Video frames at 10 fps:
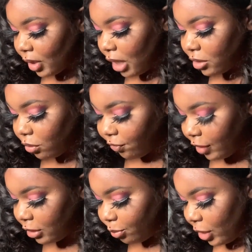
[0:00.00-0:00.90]
So
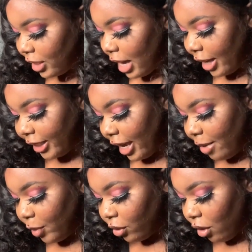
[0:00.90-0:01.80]
first brand I
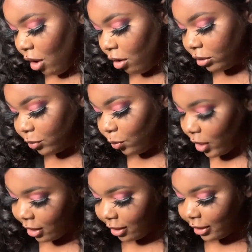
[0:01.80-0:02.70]
came across
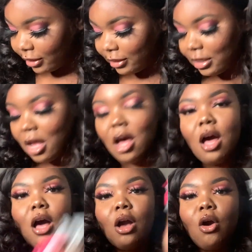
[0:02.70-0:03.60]
was
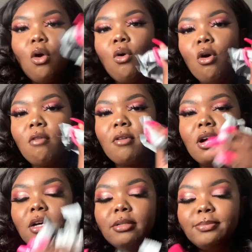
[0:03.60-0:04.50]

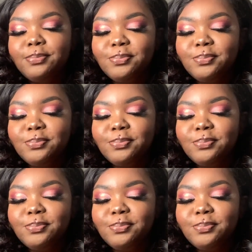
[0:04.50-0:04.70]
Cora.